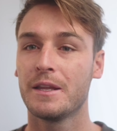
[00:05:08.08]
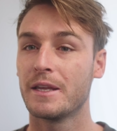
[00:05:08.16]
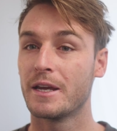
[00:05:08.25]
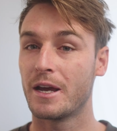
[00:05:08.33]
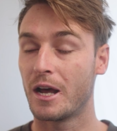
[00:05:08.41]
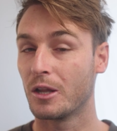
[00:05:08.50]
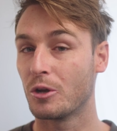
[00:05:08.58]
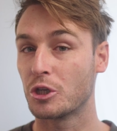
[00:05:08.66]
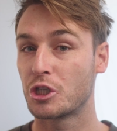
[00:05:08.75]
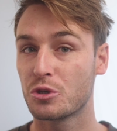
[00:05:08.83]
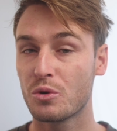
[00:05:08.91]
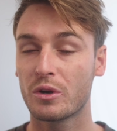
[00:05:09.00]
They're a
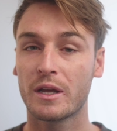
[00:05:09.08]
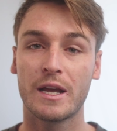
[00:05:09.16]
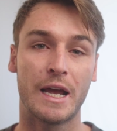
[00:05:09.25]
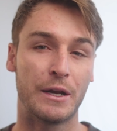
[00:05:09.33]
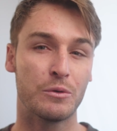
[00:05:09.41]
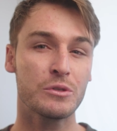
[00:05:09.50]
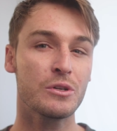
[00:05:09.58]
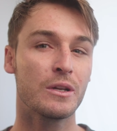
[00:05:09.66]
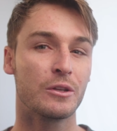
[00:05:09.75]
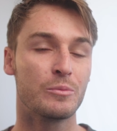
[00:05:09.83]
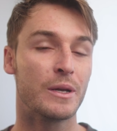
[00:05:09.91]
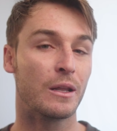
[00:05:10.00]
lot shorter and also a
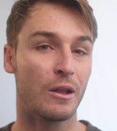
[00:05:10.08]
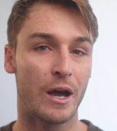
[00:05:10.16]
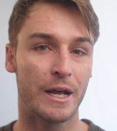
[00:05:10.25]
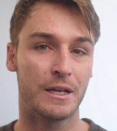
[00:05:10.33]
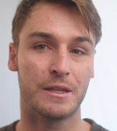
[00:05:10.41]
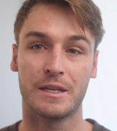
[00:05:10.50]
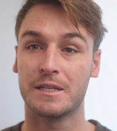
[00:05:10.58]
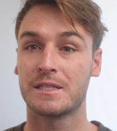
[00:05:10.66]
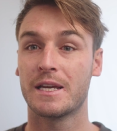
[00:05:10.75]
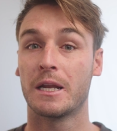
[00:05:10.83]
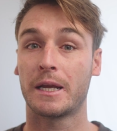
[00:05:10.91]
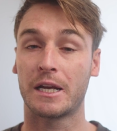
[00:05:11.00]
little bit lighter than
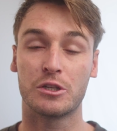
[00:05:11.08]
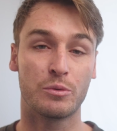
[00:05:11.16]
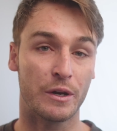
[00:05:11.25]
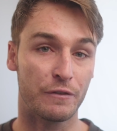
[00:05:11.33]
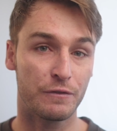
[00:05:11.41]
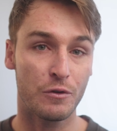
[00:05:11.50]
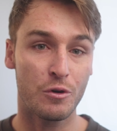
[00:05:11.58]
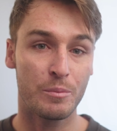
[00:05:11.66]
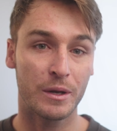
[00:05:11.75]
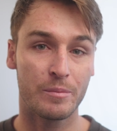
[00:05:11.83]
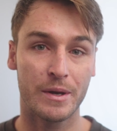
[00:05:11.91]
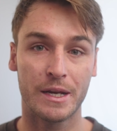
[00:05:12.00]
say like a
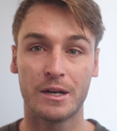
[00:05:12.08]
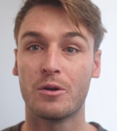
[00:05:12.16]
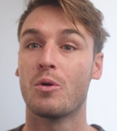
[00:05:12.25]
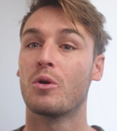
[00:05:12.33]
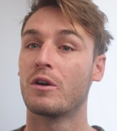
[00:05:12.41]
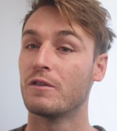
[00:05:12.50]
24mm or a